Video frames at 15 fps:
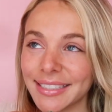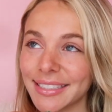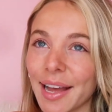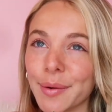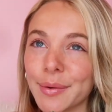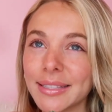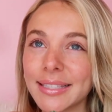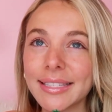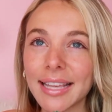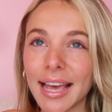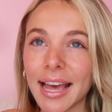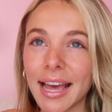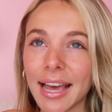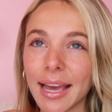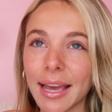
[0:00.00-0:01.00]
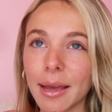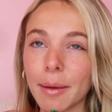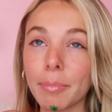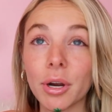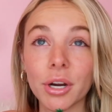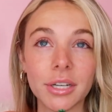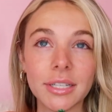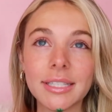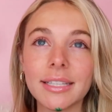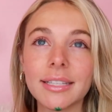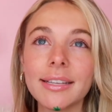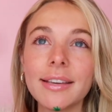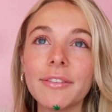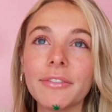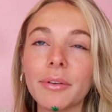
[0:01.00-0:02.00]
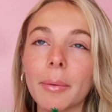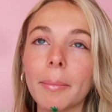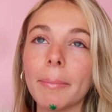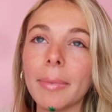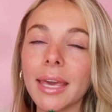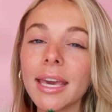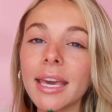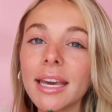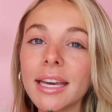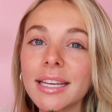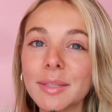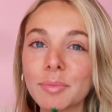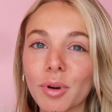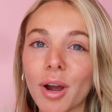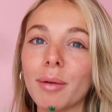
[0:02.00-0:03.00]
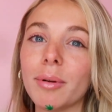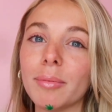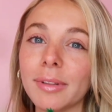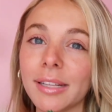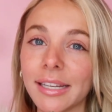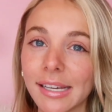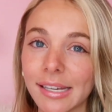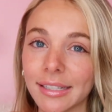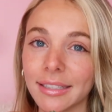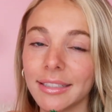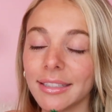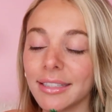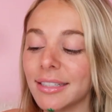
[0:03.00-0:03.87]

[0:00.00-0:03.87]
I would say personally for me, it's probably